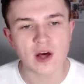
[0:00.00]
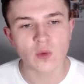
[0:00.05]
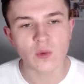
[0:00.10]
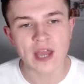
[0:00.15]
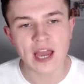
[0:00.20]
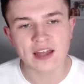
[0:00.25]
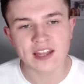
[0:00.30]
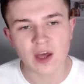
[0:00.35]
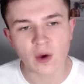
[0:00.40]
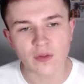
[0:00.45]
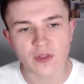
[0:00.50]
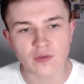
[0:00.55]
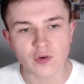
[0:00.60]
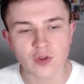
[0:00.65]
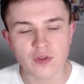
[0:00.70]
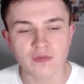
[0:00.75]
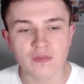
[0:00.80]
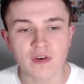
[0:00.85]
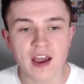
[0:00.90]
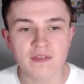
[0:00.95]
We are now on the road
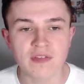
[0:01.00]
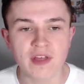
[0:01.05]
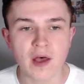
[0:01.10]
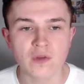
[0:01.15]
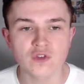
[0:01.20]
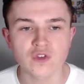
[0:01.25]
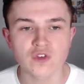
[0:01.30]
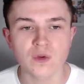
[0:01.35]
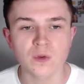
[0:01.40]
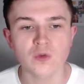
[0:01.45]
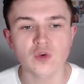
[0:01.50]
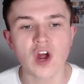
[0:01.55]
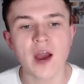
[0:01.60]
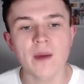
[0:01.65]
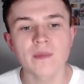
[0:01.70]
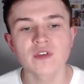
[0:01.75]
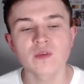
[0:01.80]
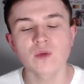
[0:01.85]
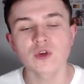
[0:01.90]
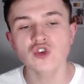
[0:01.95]
to 5,000
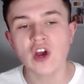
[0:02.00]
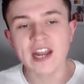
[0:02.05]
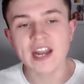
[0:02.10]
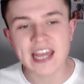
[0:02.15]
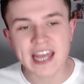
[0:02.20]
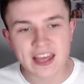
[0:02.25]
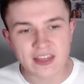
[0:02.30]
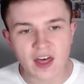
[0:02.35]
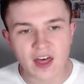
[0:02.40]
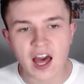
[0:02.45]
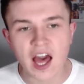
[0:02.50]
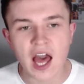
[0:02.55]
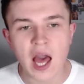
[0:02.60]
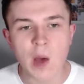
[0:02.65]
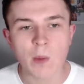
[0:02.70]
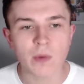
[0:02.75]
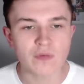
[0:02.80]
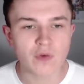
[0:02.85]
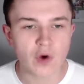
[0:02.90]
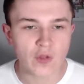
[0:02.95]
subscribers and we're trying to hit
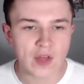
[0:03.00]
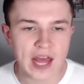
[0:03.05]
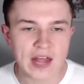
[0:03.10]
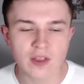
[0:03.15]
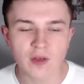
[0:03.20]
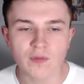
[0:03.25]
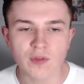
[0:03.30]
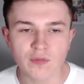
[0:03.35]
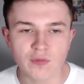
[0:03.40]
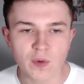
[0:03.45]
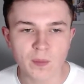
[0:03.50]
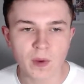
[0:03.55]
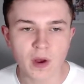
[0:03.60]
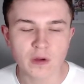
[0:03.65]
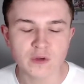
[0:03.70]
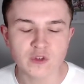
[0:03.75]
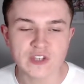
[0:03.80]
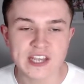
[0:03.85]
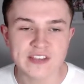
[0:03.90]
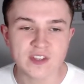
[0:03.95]
that before the end of the
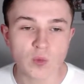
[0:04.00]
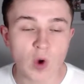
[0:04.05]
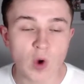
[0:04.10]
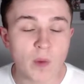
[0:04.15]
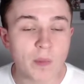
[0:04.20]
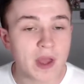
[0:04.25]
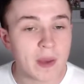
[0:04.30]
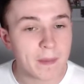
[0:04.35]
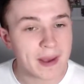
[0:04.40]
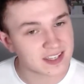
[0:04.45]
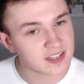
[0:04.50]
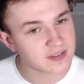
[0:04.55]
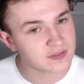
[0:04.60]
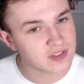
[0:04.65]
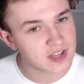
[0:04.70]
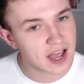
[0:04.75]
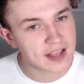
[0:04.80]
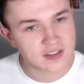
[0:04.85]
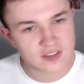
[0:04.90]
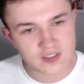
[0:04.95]
football season. It will be a massive
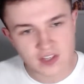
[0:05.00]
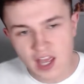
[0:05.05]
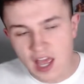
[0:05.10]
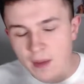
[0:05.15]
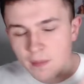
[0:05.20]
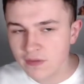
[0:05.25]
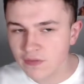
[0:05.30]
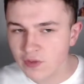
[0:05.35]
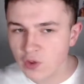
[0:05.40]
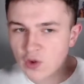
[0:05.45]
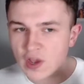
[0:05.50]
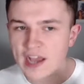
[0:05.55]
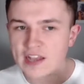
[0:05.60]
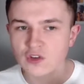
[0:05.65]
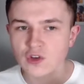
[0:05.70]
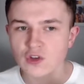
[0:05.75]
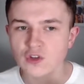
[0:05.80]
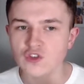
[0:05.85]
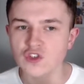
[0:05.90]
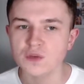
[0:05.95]
task. If you guys
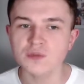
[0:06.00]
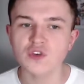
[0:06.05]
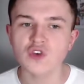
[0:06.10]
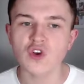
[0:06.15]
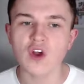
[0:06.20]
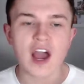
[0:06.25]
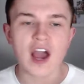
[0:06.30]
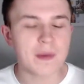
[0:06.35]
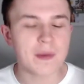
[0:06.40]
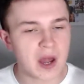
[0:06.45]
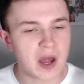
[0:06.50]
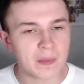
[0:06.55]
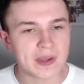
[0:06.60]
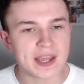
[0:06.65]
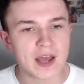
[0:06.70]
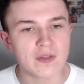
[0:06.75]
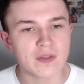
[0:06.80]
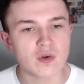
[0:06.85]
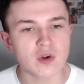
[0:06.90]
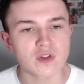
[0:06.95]
could subscribe and help me get
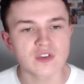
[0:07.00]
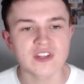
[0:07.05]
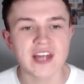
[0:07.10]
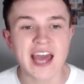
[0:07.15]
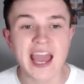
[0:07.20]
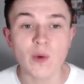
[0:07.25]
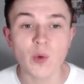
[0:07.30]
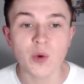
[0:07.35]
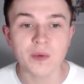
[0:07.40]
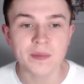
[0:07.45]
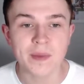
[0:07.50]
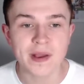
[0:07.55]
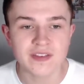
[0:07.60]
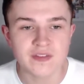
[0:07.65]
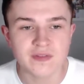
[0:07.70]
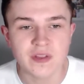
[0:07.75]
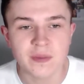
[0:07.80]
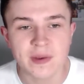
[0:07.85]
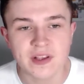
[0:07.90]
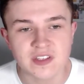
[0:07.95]
on the road to that, it would be
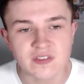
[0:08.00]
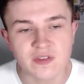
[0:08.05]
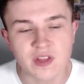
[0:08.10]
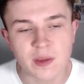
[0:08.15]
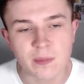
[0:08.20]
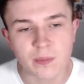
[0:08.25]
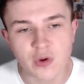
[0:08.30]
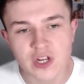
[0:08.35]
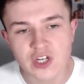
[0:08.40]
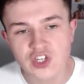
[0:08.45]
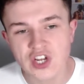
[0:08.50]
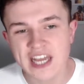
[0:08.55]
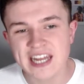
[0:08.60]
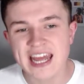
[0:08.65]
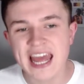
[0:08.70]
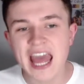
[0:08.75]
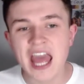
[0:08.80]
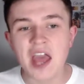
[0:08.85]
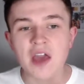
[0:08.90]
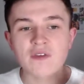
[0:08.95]
massively appreciated.
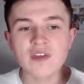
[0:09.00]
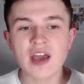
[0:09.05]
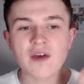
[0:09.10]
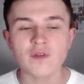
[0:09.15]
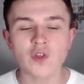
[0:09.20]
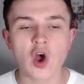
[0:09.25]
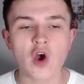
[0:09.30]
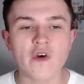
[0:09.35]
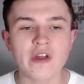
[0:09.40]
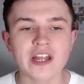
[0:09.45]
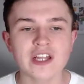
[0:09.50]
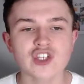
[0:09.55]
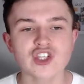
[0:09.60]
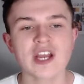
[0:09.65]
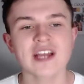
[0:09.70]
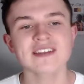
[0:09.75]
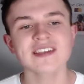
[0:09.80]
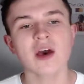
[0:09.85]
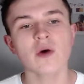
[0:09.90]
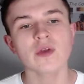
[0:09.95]
If you haven't already
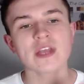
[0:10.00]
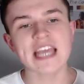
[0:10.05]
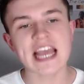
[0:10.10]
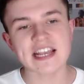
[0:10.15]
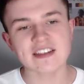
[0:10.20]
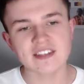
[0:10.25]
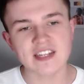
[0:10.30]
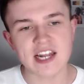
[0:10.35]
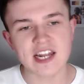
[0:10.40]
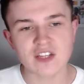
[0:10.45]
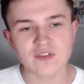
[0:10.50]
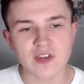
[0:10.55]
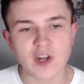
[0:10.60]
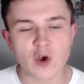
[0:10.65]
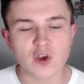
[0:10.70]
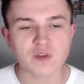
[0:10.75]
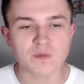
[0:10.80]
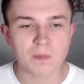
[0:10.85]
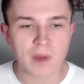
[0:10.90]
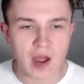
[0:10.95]
checked out yesterday's video,
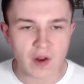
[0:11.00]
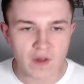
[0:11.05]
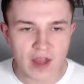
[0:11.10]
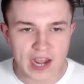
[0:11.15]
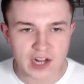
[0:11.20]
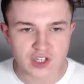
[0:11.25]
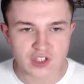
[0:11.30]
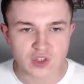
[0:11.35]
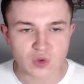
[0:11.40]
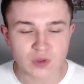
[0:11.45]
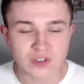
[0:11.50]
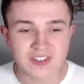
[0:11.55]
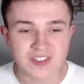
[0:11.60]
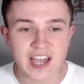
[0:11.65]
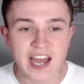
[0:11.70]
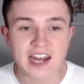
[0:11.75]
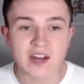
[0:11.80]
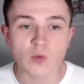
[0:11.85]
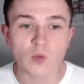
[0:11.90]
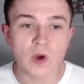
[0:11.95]
it's my reaction to us
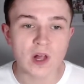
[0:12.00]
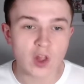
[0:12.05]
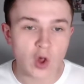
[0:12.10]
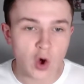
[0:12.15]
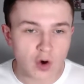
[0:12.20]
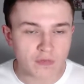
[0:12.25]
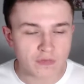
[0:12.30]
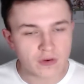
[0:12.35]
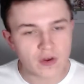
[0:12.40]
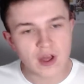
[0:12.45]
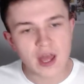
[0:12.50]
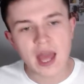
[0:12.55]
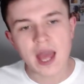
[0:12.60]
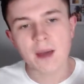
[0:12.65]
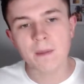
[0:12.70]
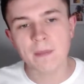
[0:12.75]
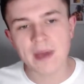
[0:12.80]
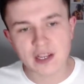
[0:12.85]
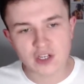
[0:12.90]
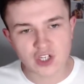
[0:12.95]
signing Will Huffer.
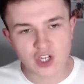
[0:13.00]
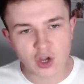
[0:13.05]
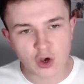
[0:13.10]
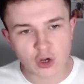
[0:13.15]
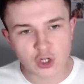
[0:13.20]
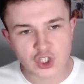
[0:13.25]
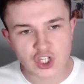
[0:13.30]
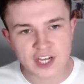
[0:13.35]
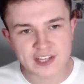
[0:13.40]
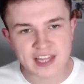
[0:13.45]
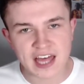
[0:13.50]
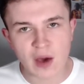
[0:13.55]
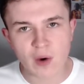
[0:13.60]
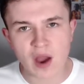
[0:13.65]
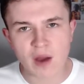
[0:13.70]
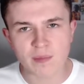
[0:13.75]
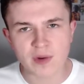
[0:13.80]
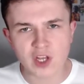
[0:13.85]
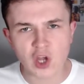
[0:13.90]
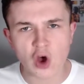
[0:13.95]
Make sure you go check that out.
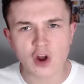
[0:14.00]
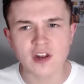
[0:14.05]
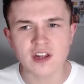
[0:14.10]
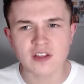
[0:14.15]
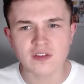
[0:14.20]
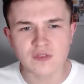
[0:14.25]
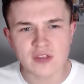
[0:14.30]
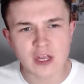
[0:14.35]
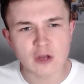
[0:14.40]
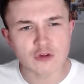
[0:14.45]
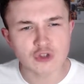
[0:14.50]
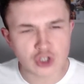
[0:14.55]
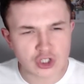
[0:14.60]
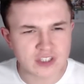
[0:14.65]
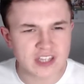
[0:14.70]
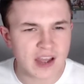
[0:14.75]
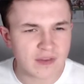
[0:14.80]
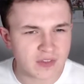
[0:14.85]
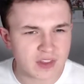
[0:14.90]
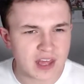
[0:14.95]
I'm recording this video just
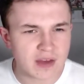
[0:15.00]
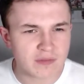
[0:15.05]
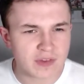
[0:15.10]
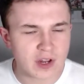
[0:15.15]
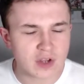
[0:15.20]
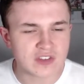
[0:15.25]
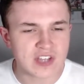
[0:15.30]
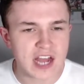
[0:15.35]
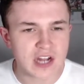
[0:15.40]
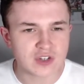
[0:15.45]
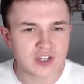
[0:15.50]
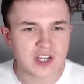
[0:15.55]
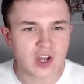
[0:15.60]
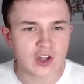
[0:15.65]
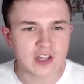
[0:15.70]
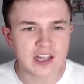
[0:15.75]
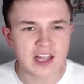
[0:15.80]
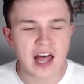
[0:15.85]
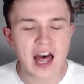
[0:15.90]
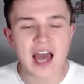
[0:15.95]
after that video's actually
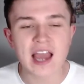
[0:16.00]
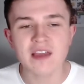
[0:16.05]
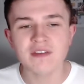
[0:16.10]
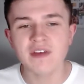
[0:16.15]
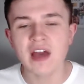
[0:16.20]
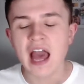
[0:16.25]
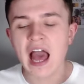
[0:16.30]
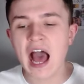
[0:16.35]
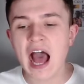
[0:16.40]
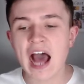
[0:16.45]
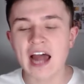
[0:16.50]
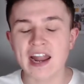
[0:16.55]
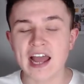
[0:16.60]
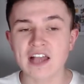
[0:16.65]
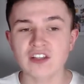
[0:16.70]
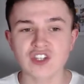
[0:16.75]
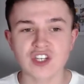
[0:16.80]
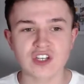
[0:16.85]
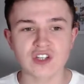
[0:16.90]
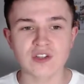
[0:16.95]
gone live. And
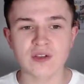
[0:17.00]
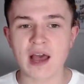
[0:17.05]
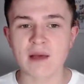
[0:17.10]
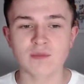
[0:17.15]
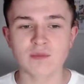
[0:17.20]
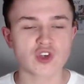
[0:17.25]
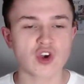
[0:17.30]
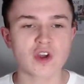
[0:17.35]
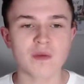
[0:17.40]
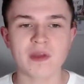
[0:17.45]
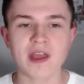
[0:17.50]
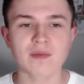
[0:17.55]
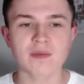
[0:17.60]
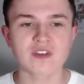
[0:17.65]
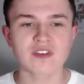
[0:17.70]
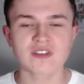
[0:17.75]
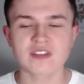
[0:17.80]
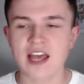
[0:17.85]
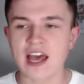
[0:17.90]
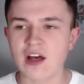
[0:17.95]
as you can, I'm sure you'll be able
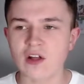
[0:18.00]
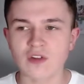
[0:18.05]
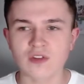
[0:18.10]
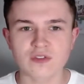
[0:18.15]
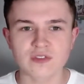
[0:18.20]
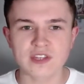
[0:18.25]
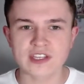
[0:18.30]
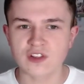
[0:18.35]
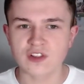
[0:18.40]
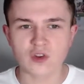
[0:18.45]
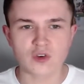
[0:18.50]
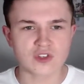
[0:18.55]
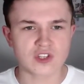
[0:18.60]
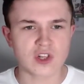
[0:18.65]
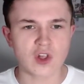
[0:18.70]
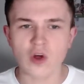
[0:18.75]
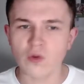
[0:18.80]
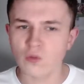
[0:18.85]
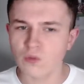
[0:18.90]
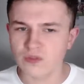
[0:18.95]
to tell, this looks a
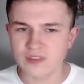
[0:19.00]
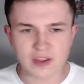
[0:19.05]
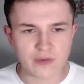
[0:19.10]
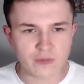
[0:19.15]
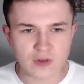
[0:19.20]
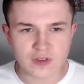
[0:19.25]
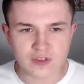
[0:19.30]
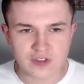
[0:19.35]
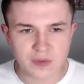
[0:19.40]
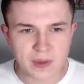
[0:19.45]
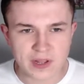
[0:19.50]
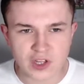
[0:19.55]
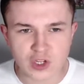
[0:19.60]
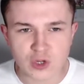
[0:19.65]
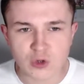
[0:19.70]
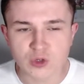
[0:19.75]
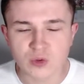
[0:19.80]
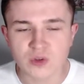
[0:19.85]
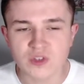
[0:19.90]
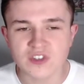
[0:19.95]
lot different to my
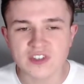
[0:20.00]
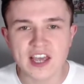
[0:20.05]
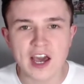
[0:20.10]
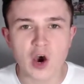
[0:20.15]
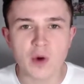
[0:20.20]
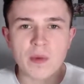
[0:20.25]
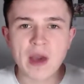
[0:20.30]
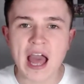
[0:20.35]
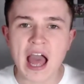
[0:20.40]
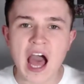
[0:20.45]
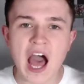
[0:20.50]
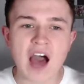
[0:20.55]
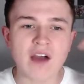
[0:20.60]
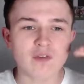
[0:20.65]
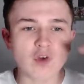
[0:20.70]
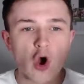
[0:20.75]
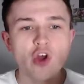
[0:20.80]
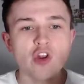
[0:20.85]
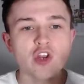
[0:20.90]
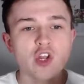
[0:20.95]
usual setup. I've
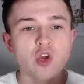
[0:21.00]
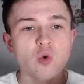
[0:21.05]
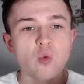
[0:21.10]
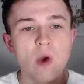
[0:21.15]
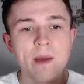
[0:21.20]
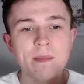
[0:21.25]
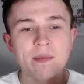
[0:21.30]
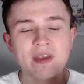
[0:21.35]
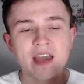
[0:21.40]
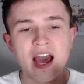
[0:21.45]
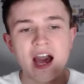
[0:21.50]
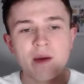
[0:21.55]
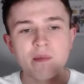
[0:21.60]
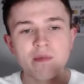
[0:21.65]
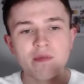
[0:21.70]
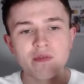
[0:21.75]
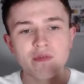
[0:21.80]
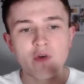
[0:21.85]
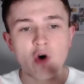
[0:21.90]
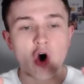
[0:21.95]
got a new
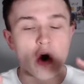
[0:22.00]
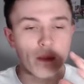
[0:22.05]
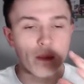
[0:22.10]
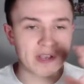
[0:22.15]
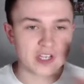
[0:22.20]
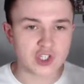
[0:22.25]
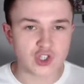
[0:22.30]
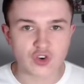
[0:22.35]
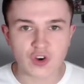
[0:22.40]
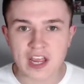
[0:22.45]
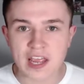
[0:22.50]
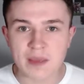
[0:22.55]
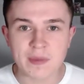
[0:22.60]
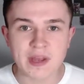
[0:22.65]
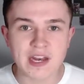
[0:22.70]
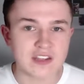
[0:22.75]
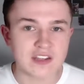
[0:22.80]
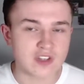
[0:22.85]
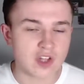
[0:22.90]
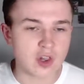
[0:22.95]
webcam for my streaming.
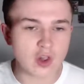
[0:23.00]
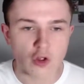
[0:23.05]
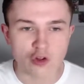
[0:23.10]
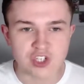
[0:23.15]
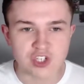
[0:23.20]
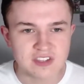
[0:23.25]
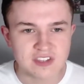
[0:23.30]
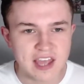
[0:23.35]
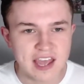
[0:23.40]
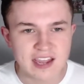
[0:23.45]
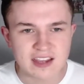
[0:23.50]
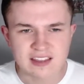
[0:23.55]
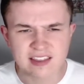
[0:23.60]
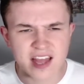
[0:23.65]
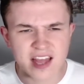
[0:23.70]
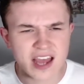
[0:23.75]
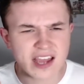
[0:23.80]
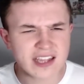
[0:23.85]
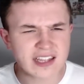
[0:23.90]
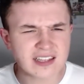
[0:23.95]
It's a Logitech
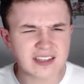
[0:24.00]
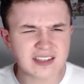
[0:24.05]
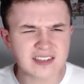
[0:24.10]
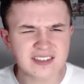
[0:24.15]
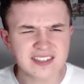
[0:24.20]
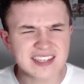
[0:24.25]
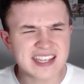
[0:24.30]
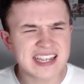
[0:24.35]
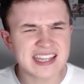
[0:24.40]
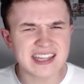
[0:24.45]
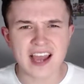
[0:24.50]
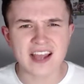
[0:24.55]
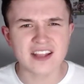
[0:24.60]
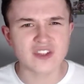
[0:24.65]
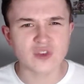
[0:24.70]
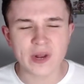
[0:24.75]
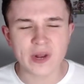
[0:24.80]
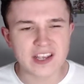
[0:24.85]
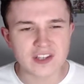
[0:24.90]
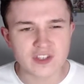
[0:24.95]

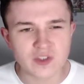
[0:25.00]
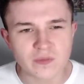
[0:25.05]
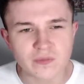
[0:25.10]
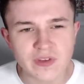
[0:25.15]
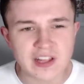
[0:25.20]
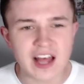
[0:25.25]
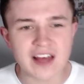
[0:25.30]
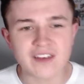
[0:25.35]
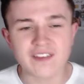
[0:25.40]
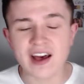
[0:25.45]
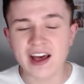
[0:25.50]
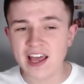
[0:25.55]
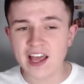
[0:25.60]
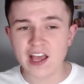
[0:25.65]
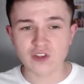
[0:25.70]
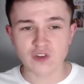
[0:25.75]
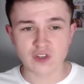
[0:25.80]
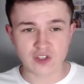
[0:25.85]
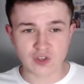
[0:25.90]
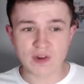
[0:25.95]
C920 or something like that.
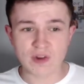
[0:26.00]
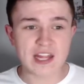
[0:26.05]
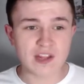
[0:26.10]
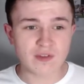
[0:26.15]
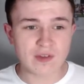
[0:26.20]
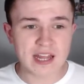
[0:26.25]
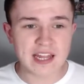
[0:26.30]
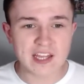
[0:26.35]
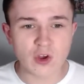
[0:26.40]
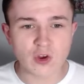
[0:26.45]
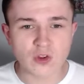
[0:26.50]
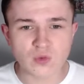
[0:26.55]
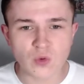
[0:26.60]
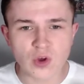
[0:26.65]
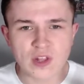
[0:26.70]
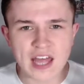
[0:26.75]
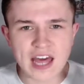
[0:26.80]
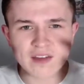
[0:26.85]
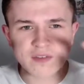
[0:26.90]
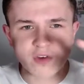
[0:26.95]
So it's a really good
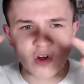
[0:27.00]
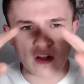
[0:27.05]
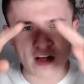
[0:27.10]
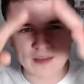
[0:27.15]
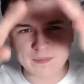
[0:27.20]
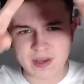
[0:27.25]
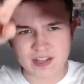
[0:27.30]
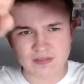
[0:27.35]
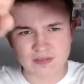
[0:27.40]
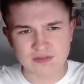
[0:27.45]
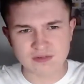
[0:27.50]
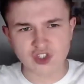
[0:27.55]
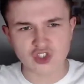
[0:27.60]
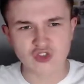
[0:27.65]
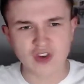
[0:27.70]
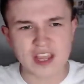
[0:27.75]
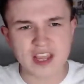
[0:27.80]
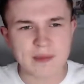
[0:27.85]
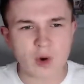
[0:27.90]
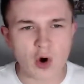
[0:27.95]
one, and I've got like my
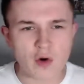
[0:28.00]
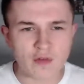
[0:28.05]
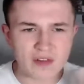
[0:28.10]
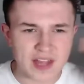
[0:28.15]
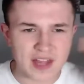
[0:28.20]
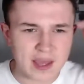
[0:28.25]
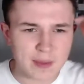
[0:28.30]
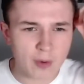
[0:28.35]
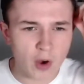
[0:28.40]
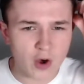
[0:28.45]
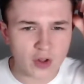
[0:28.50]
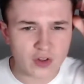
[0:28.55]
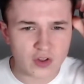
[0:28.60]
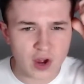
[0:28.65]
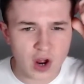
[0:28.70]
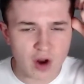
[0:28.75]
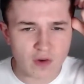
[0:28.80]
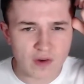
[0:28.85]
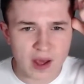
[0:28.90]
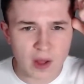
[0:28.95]
stream overlay border
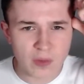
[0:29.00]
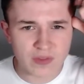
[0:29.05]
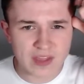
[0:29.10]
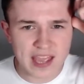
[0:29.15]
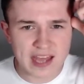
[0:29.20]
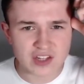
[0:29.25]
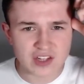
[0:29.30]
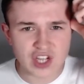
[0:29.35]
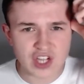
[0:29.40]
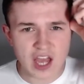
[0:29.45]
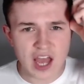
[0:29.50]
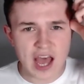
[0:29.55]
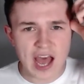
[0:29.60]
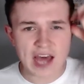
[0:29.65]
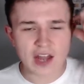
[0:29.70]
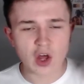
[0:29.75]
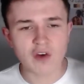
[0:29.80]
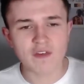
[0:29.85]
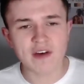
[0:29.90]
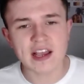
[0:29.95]
around the edge
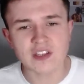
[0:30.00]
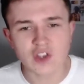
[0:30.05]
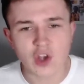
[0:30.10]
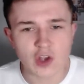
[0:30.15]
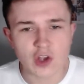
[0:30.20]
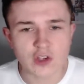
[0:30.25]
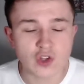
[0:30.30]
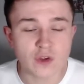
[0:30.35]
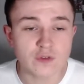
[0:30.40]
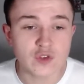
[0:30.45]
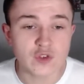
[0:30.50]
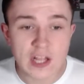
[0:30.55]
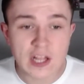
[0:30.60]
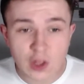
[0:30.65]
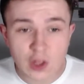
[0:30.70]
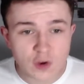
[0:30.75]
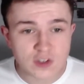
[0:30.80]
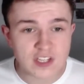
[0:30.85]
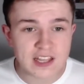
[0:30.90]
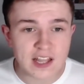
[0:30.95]
and all that sort of stuff. So it
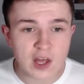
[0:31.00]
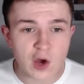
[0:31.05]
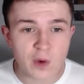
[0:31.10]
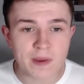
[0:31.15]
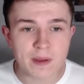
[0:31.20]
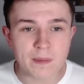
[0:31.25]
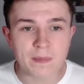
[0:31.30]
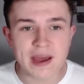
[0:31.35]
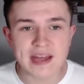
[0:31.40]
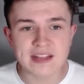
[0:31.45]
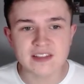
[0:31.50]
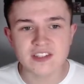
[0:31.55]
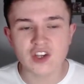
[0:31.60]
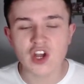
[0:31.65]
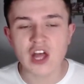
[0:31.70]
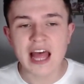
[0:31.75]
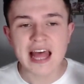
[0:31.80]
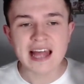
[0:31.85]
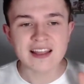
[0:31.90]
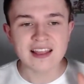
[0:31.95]
looks a little bit better.